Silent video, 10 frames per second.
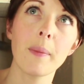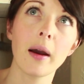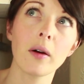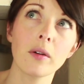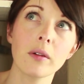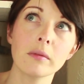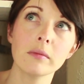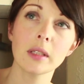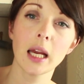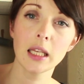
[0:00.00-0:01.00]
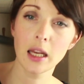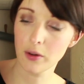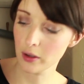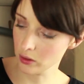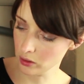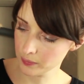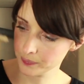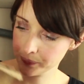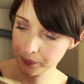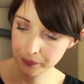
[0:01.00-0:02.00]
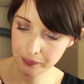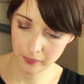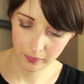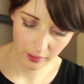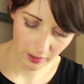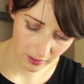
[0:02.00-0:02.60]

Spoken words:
about 9 years ago. Let's